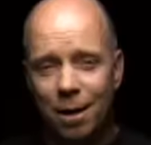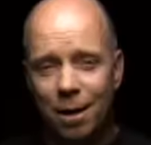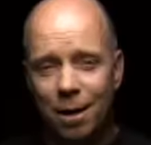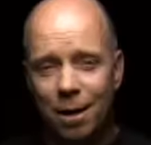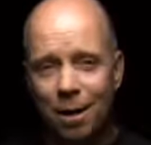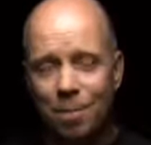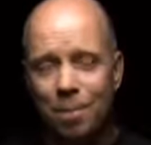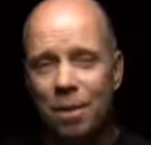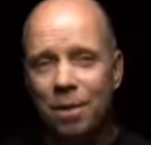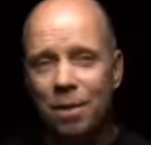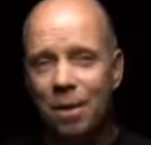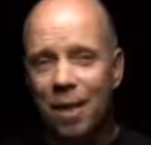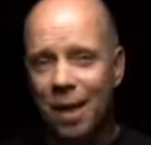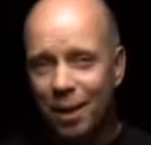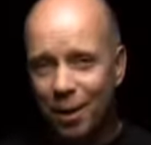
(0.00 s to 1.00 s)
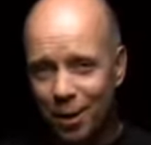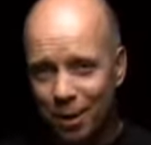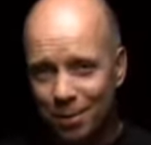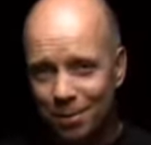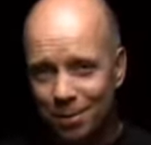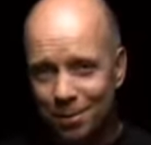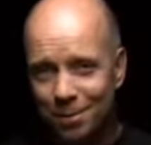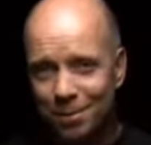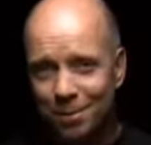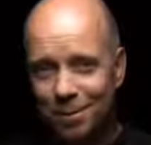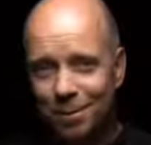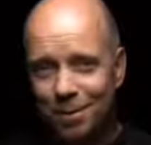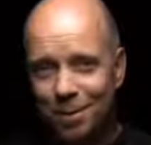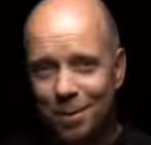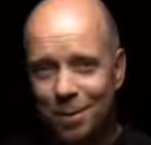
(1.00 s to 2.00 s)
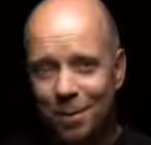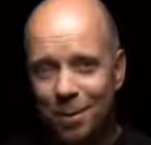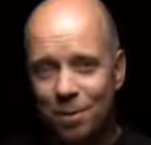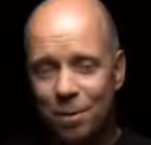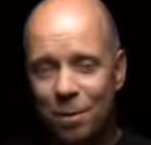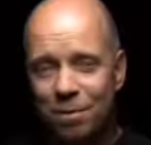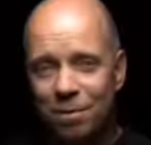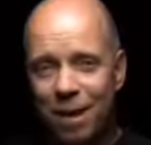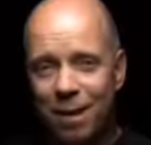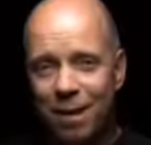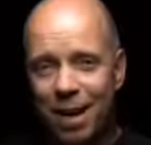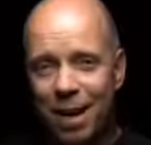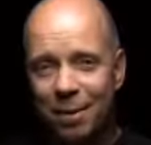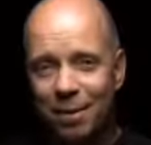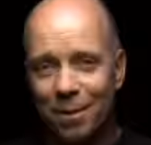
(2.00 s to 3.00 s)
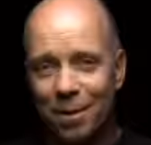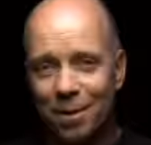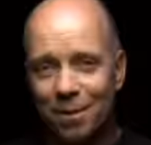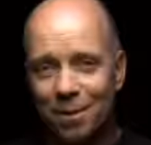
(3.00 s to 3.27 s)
a month later, we found out that